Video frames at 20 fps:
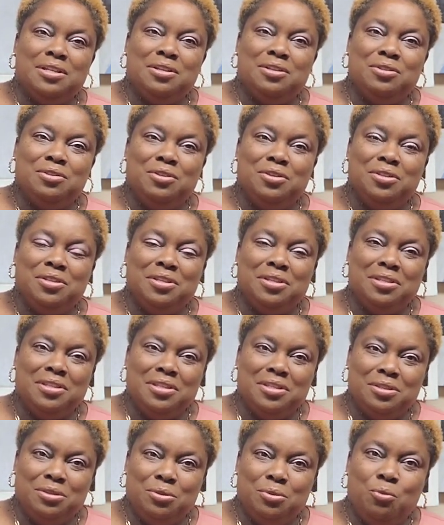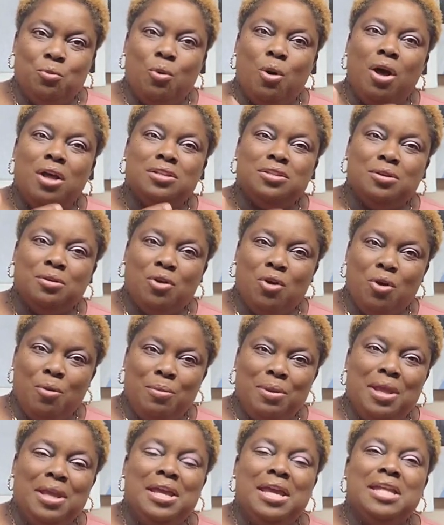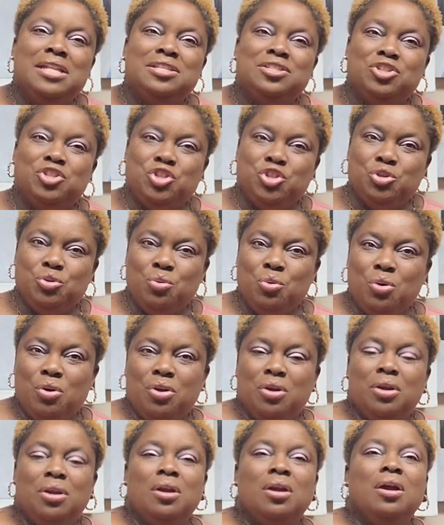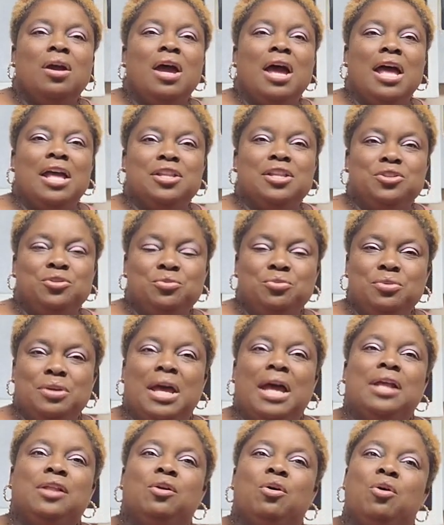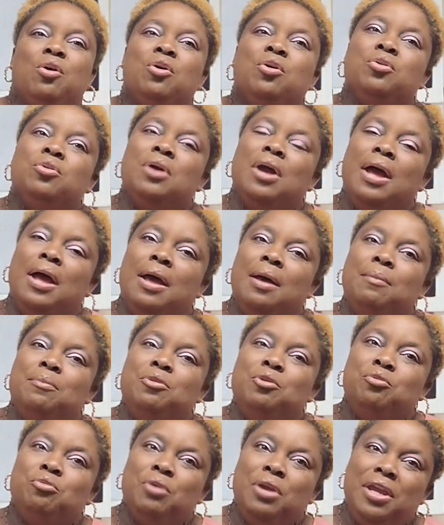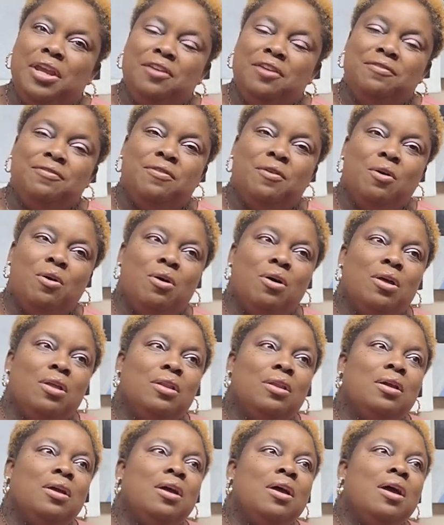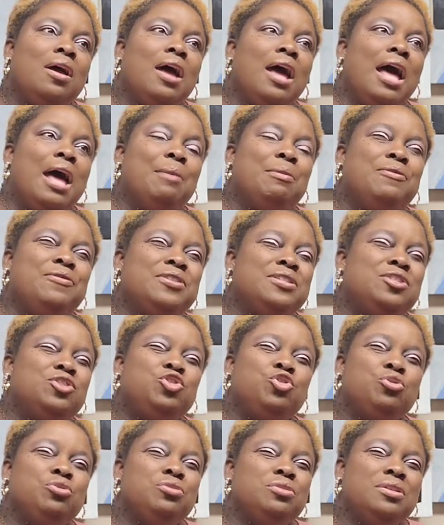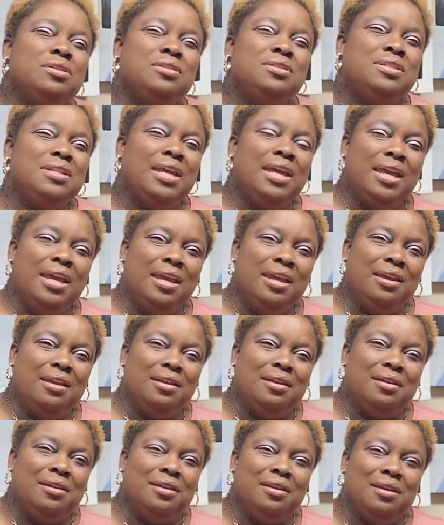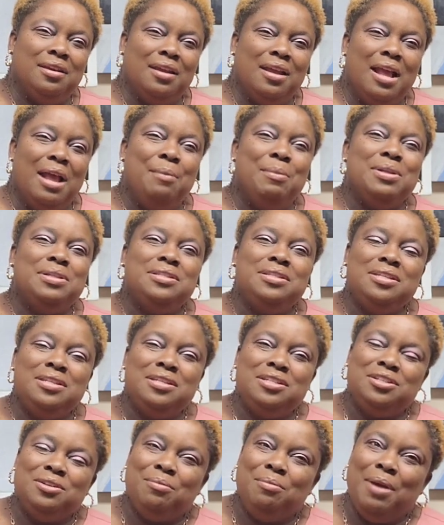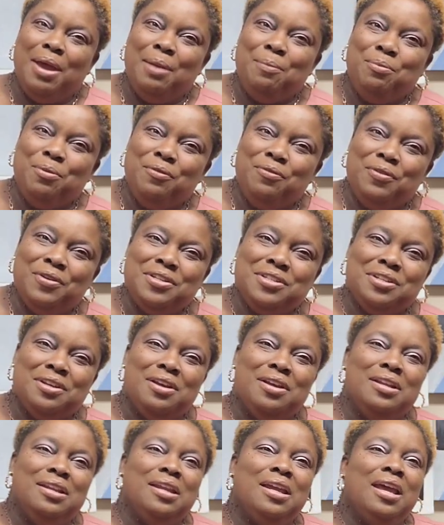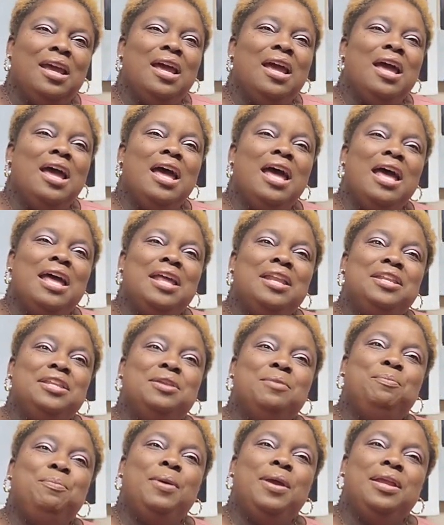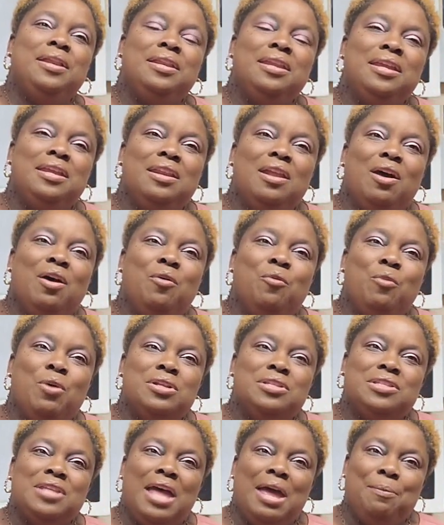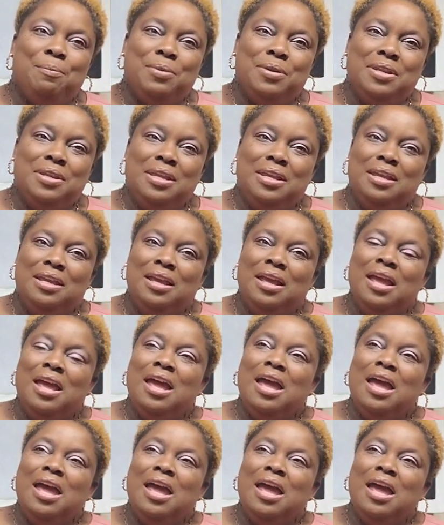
the water coming against the shore. I do that, or the rainfall. If it's during the day, I'm a teacher by profession, and depending on what's happening,